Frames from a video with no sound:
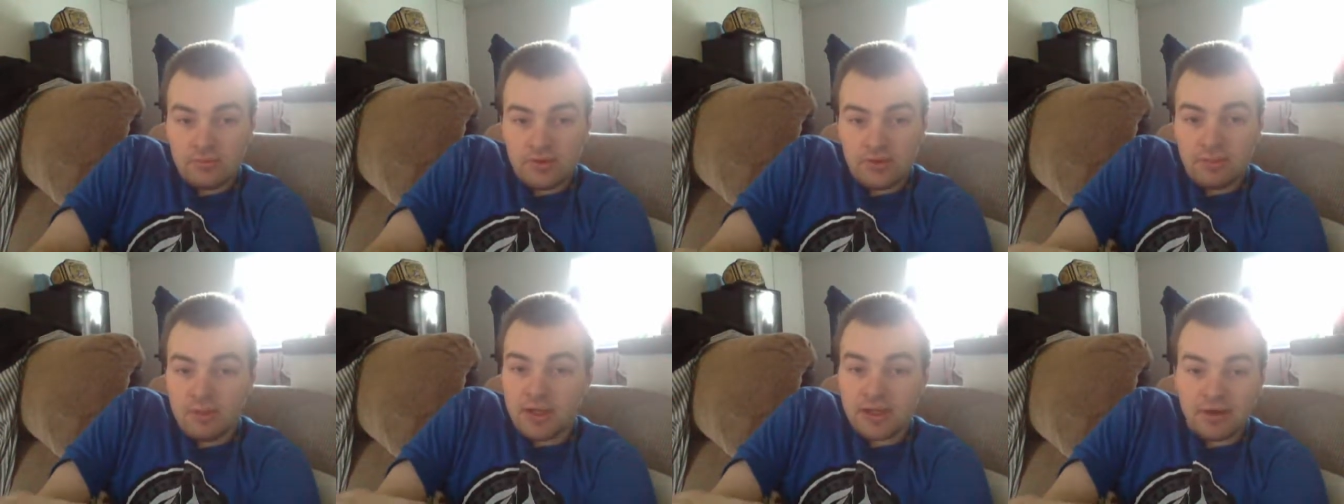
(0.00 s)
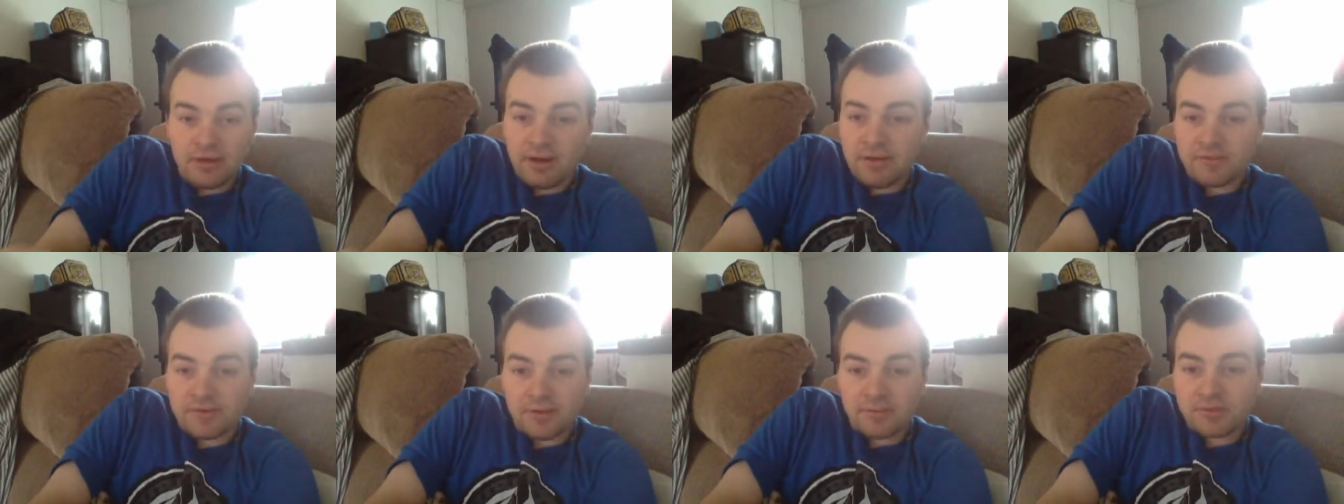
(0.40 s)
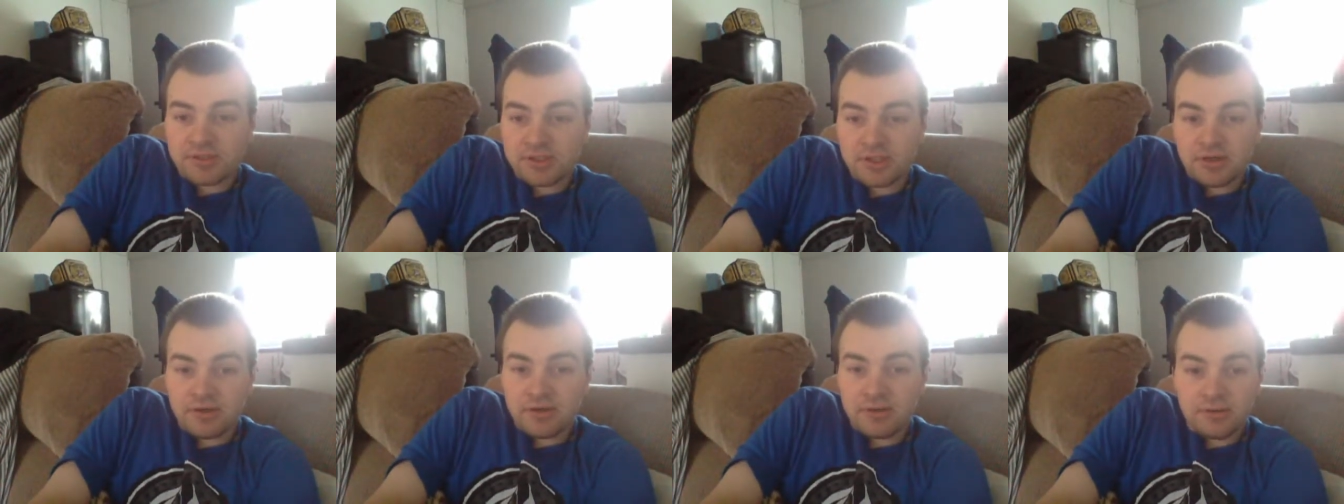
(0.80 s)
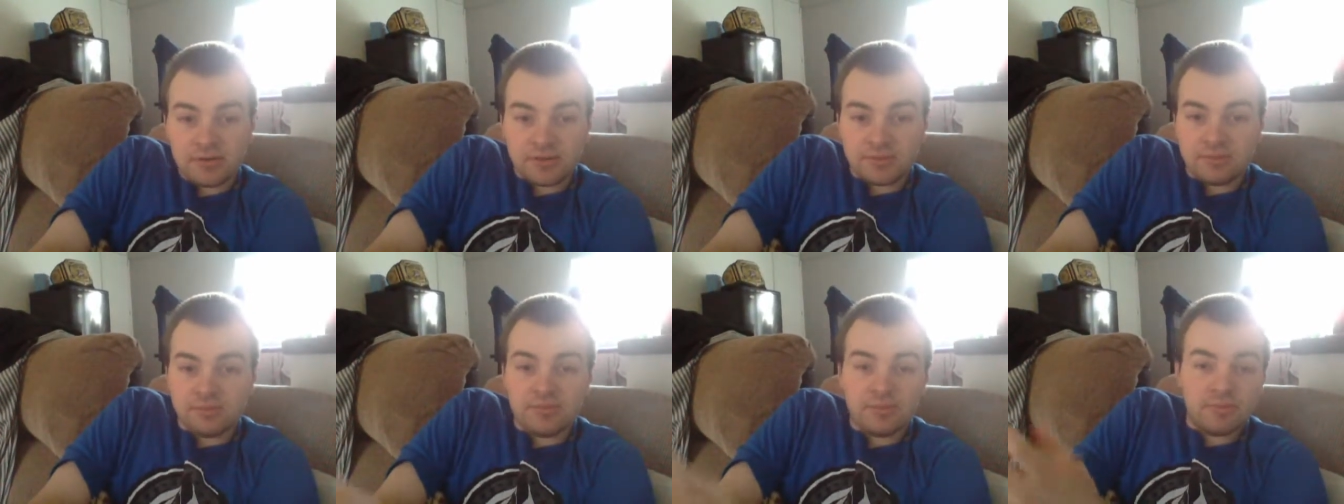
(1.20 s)
the Minecraft
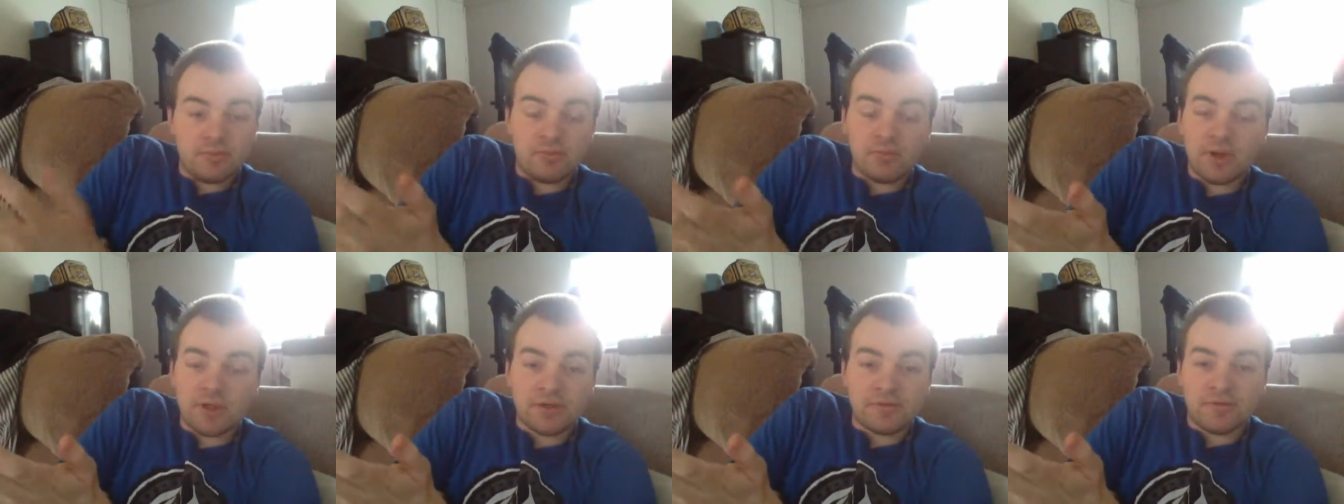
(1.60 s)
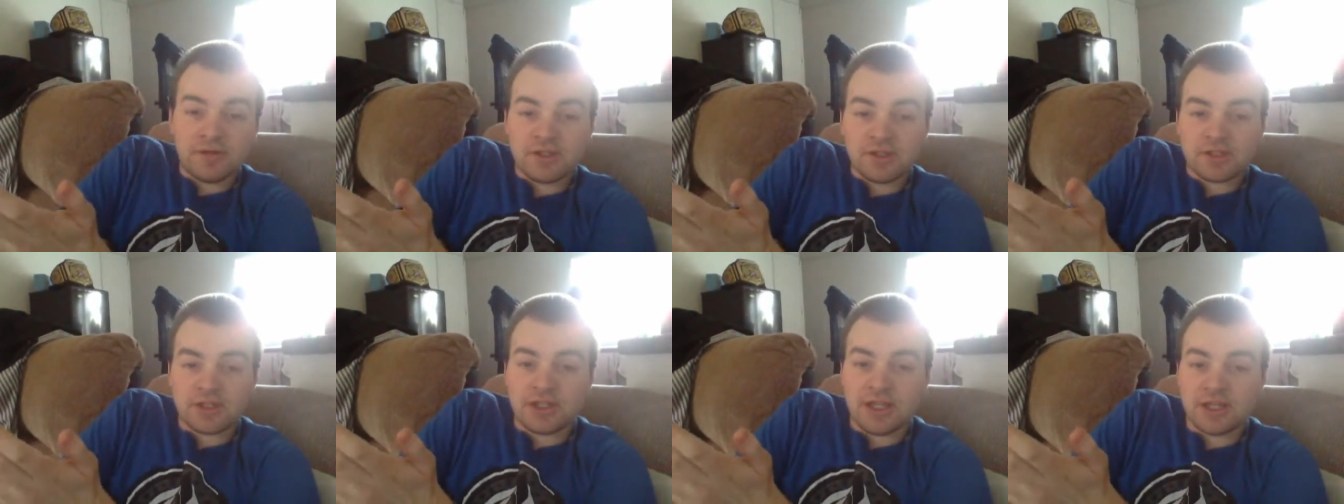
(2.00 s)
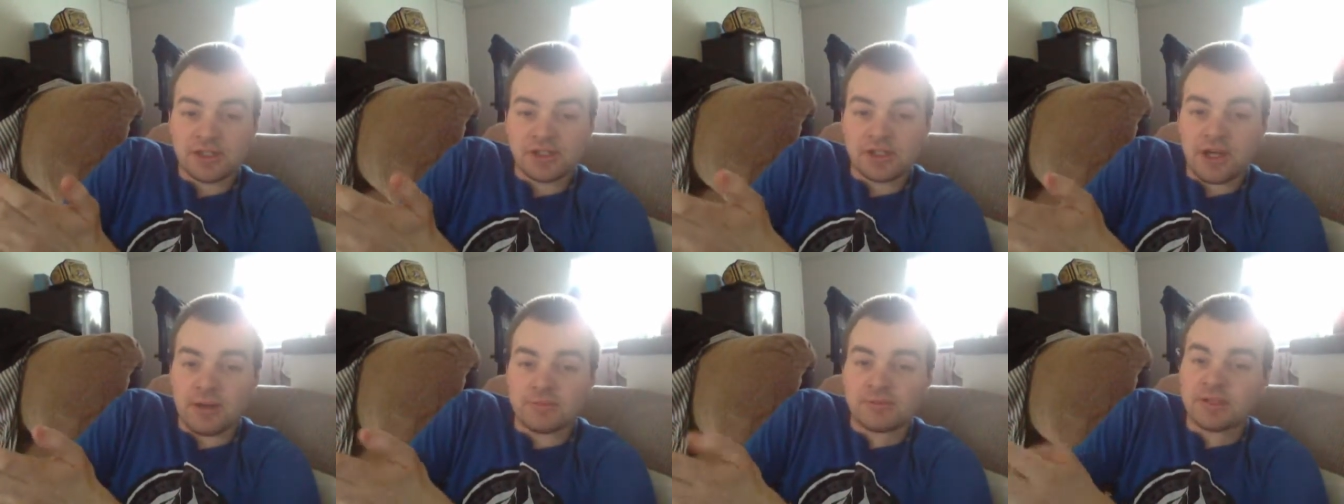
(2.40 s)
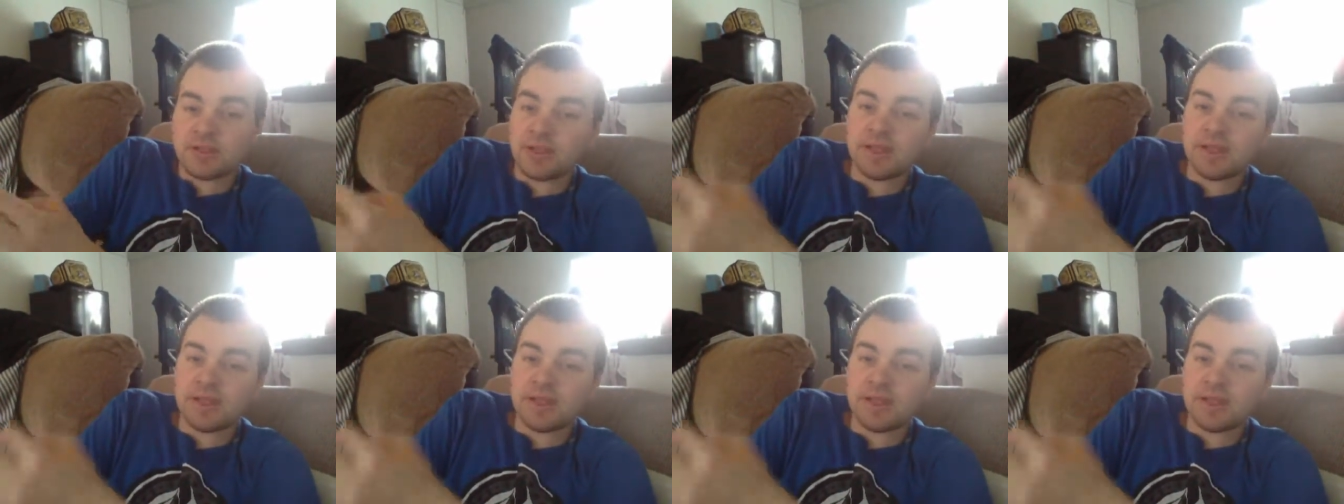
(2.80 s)
episode, when you finish the last chapter,